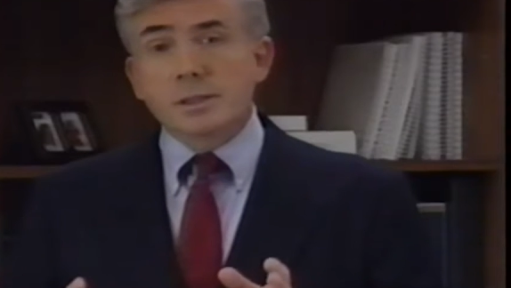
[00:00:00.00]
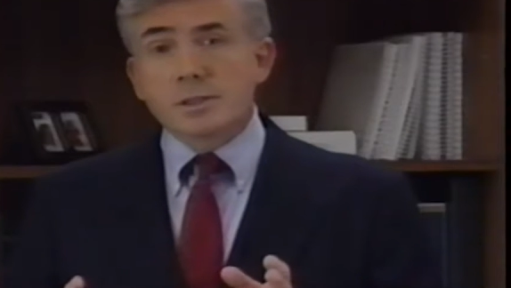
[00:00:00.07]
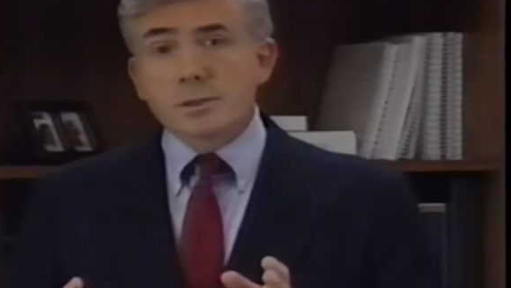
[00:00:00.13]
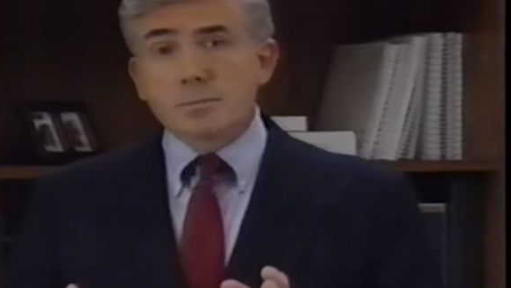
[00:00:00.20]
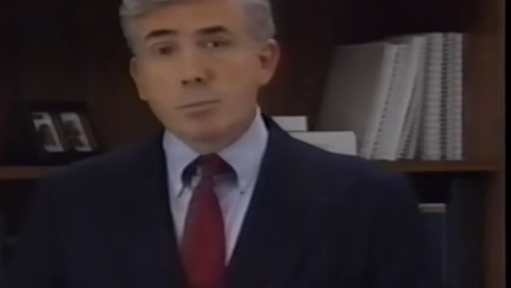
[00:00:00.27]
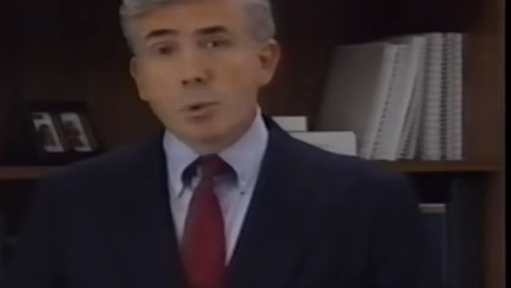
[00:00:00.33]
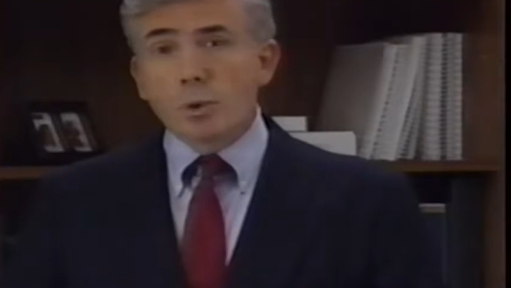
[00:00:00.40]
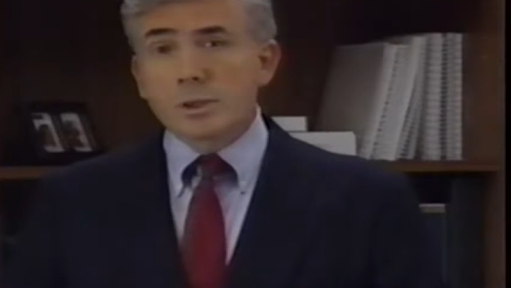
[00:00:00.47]
it is
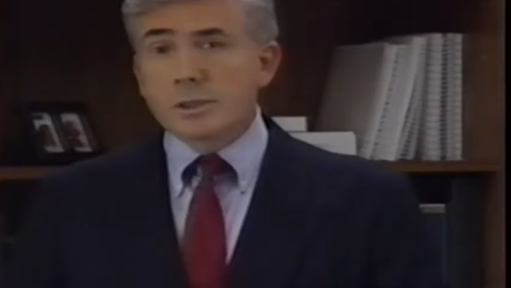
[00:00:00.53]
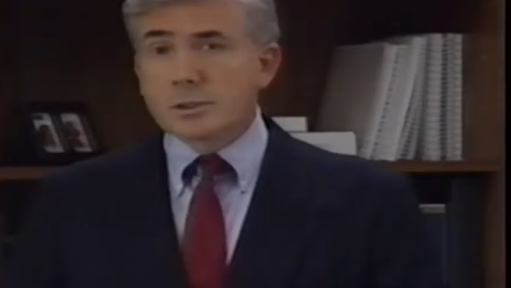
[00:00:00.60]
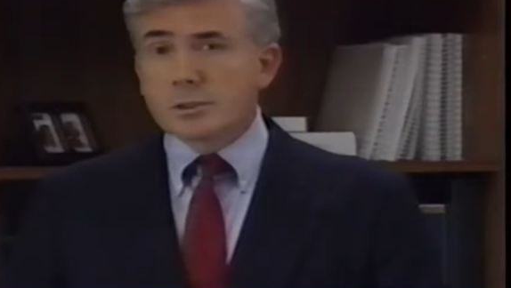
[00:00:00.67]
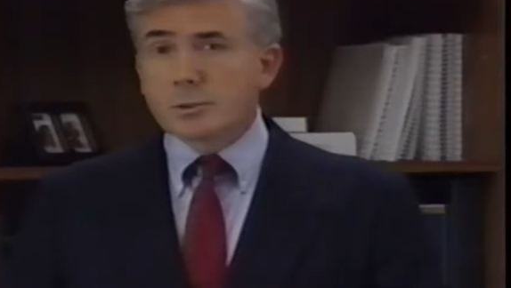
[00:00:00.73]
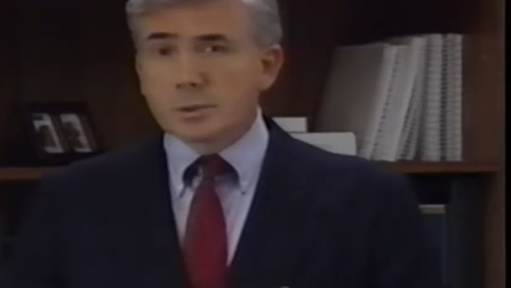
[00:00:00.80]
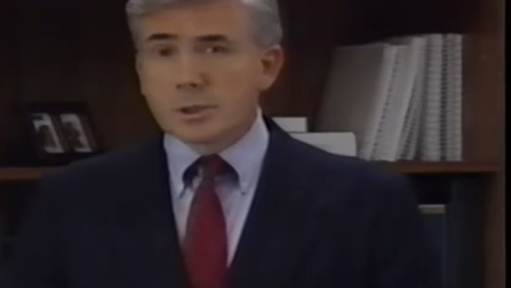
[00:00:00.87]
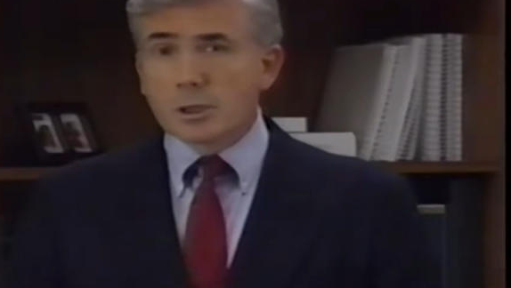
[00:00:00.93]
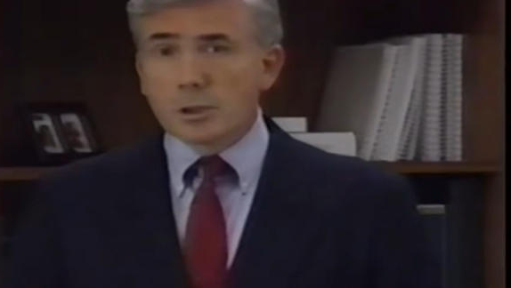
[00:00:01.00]
important
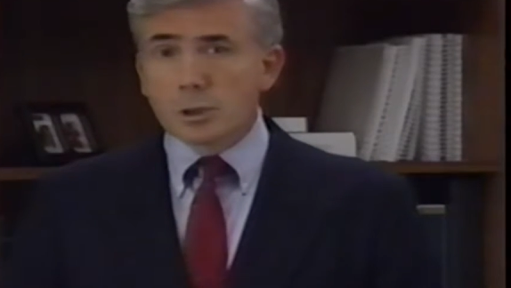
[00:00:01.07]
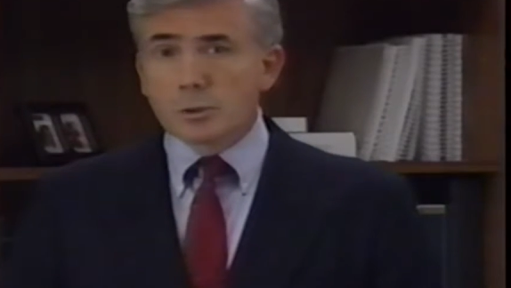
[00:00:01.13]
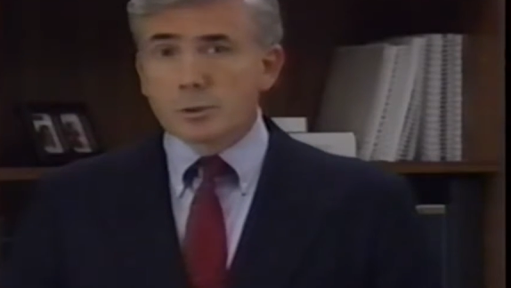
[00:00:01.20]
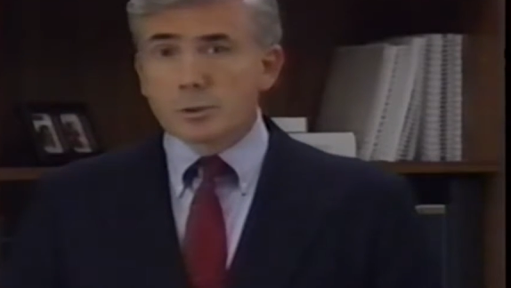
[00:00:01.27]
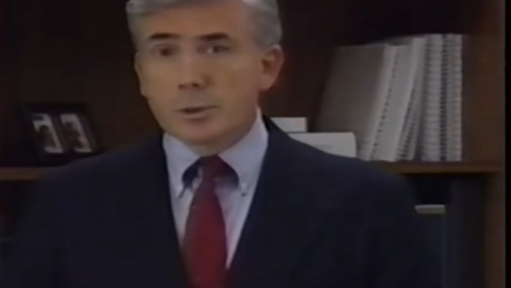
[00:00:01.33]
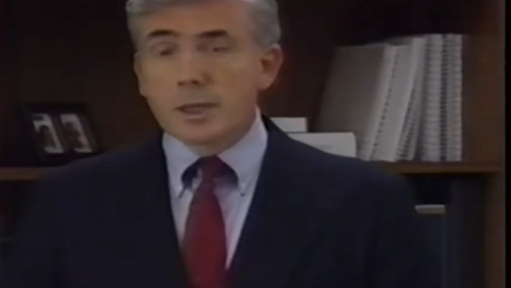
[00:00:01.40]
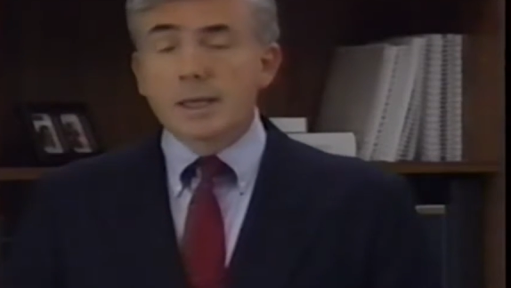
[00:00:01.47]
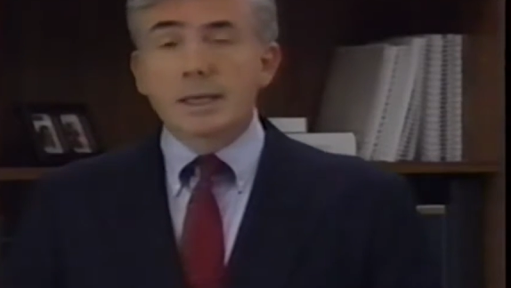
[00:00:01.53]
to
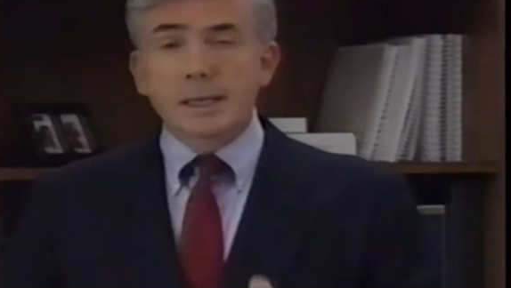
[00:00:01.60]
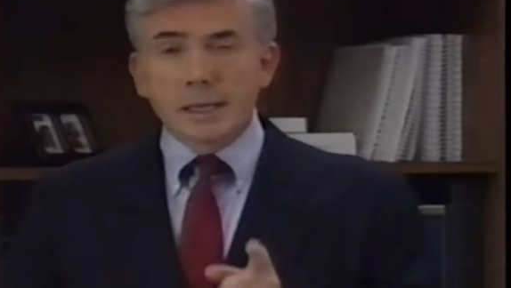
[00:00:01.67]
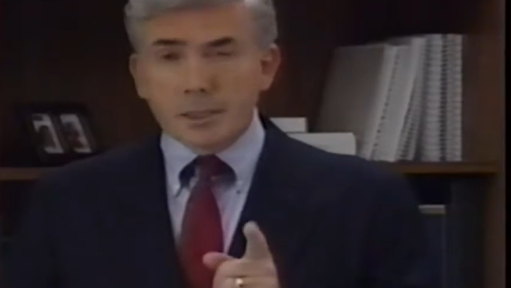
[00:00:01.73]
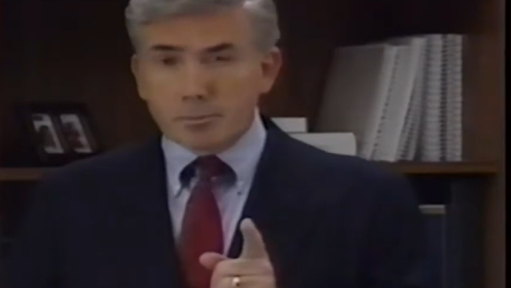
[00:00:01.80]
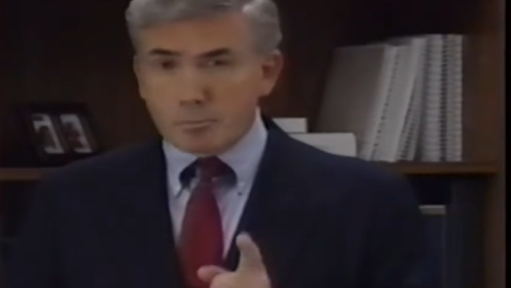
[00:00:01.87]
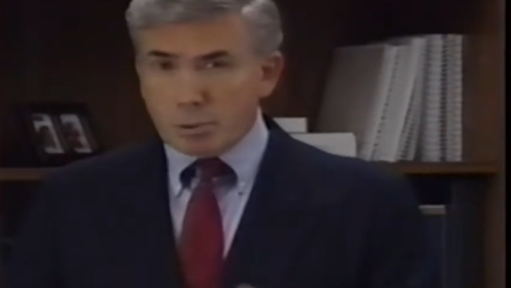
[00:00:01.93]
include, it